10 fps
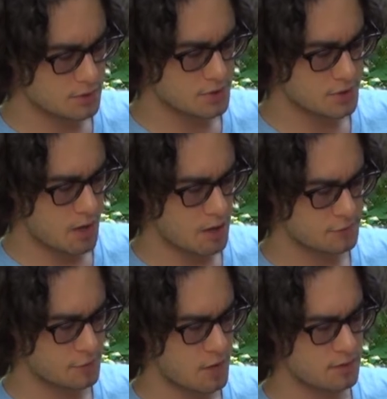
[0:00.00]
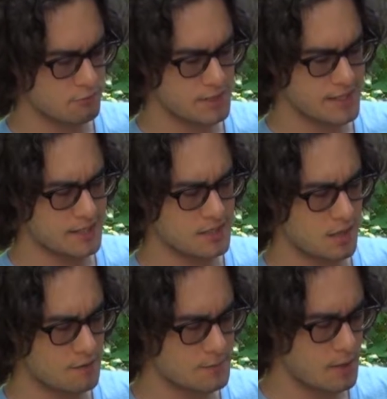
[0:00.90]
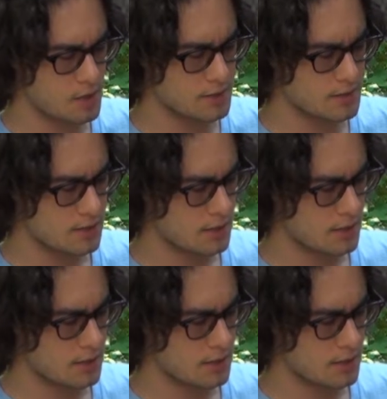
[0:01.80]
too soft. There aren't really any soft spots.